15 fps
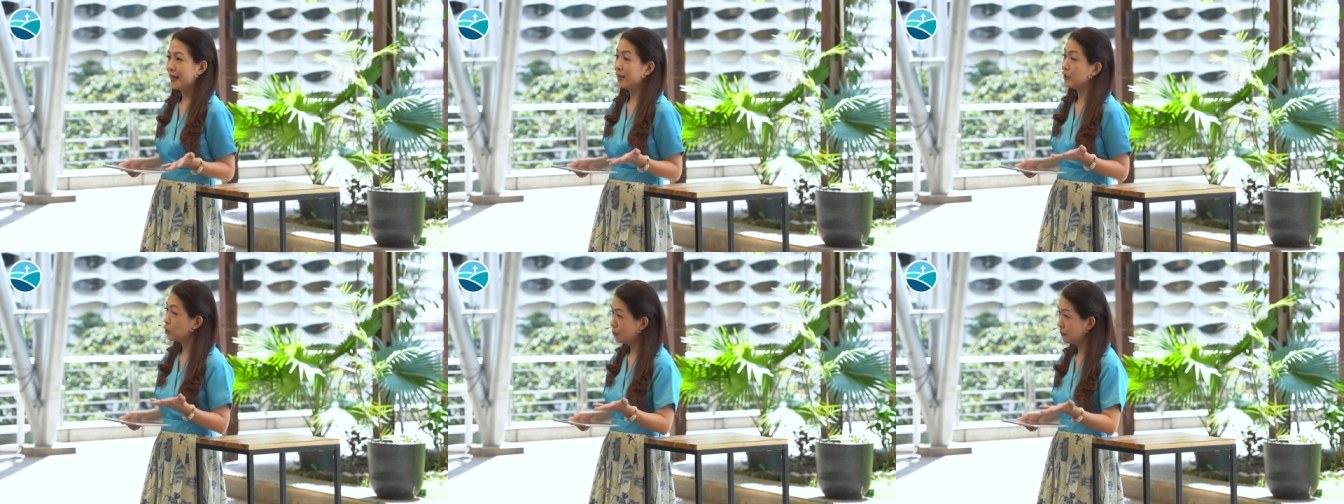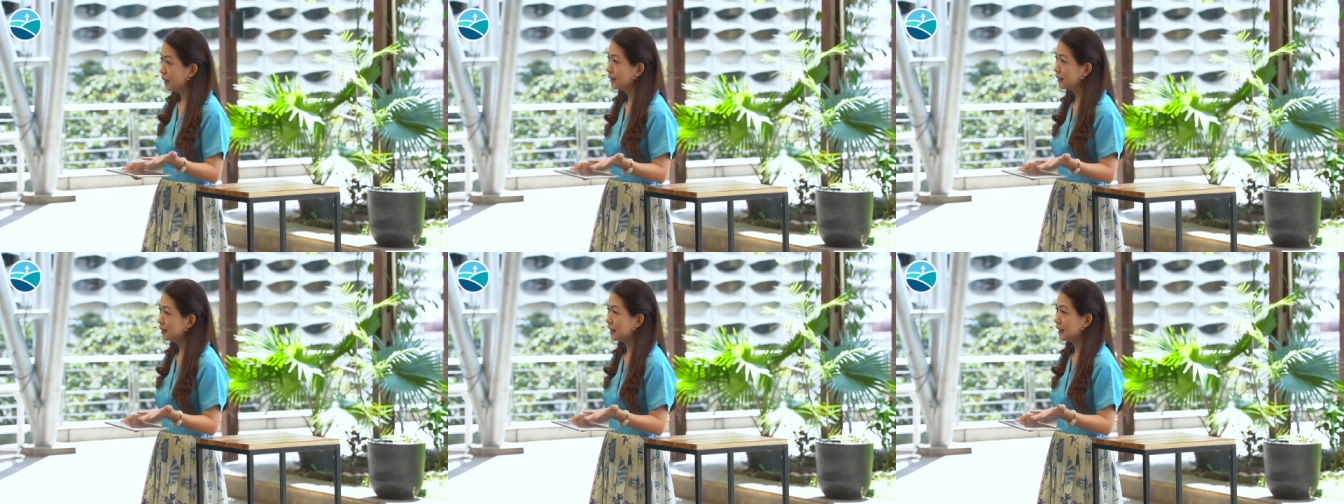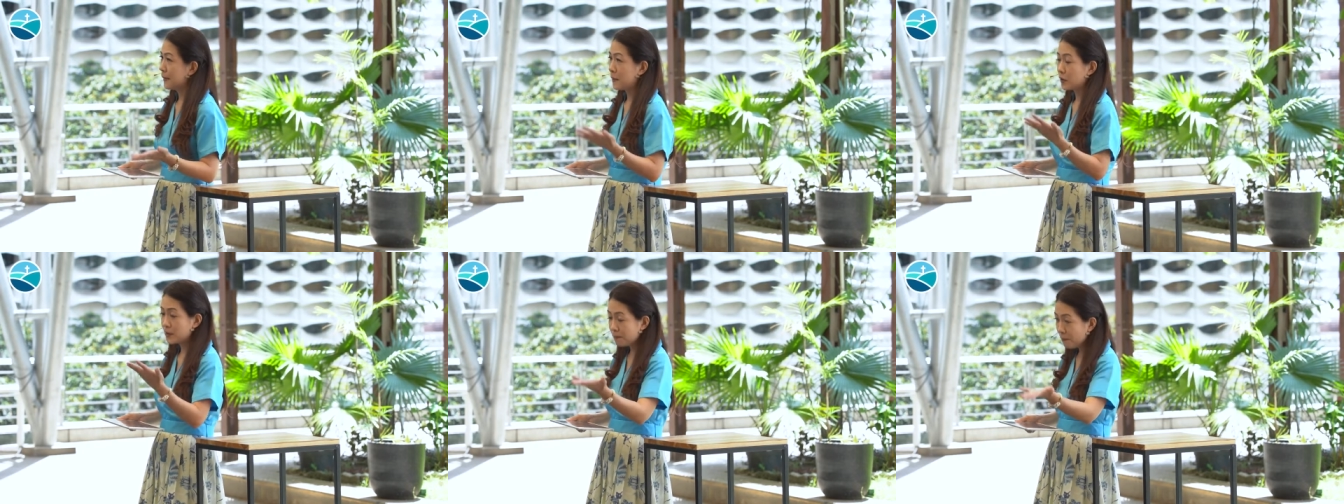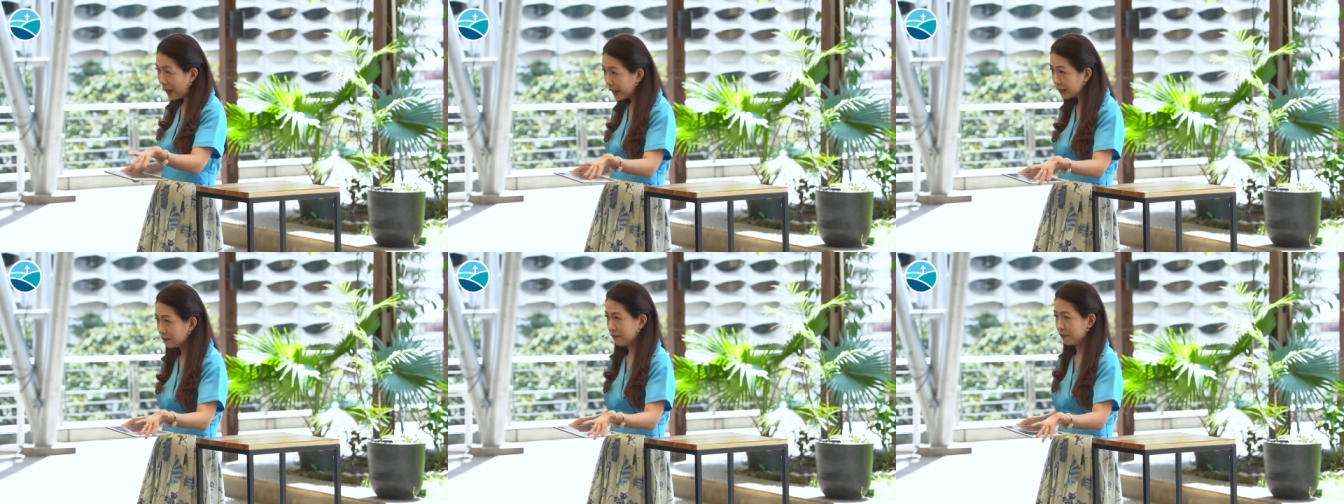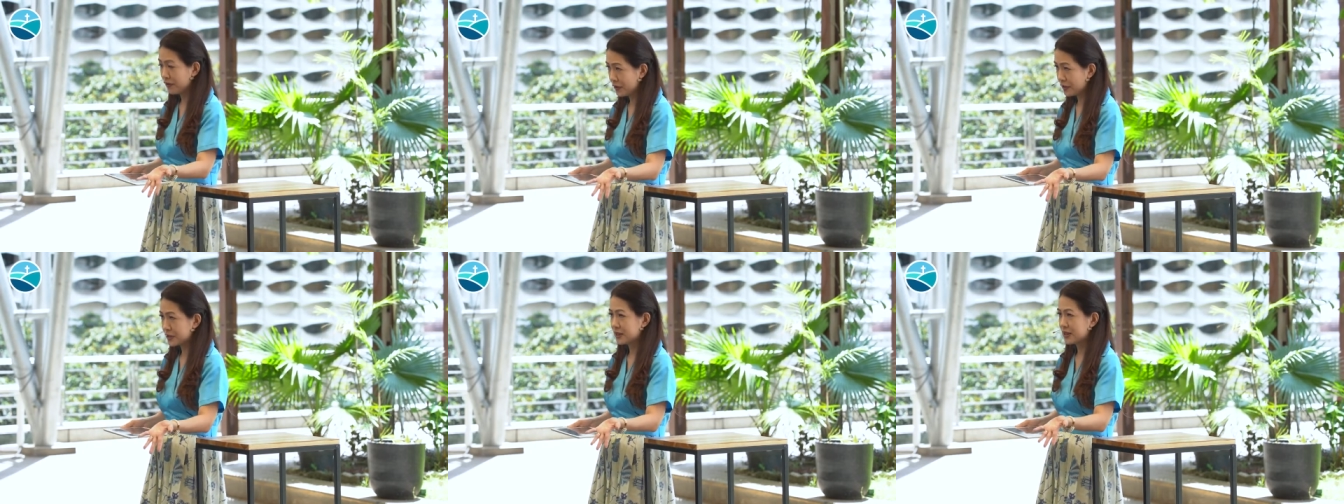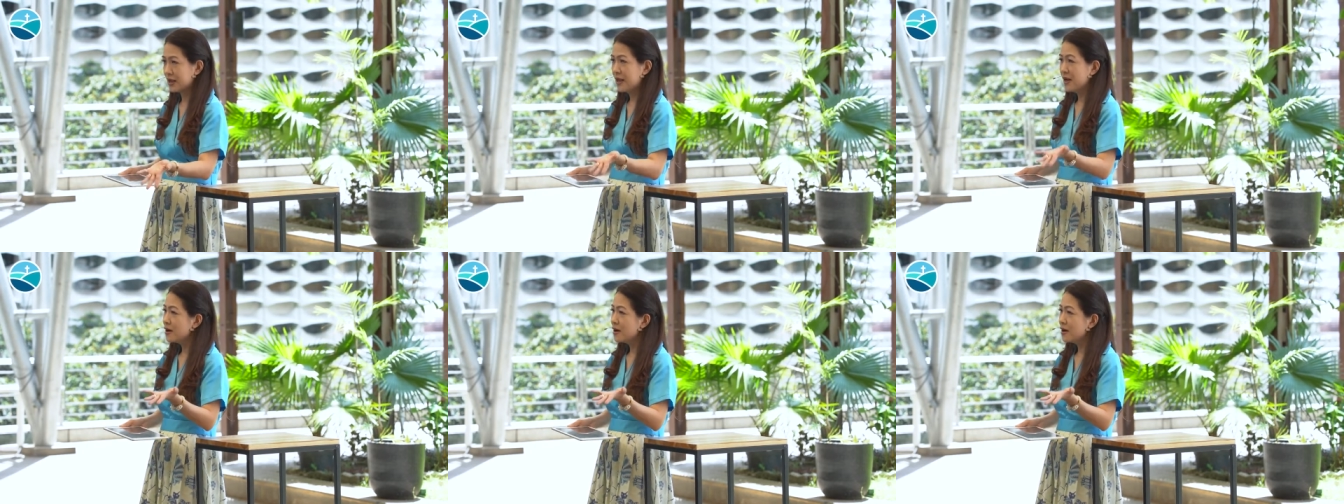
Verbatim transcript: Humility. Repent first.